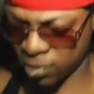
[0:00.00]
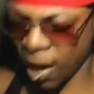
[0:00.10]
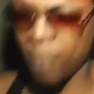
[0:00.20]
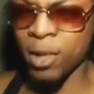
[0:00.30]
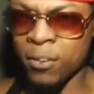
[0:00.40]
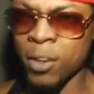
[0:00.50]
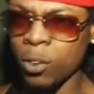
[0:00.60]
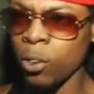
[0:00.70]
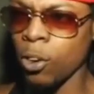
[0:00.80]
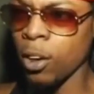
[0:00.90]
around
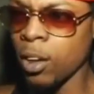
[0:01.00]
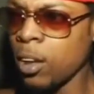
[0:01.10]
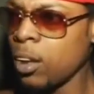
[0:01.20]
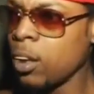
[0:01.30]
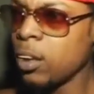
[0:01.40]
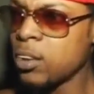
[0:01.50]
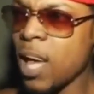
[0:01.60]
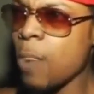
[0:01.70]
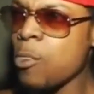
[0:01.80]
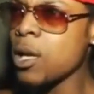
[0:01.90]
Brooklyn, but does
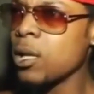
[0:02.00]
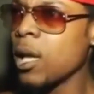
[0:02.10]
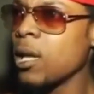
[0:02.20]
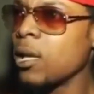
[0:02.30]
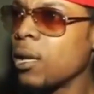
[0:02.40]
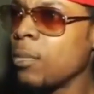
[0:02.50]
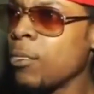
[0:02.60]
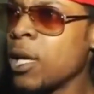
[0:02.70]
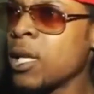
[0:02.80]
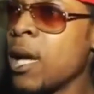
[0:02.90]
follow around three
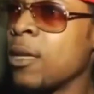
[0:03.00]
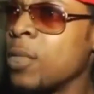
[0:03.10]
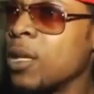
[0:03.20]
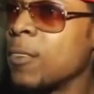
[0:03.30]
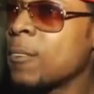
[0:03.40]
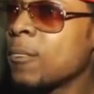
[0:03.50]
particular criminals.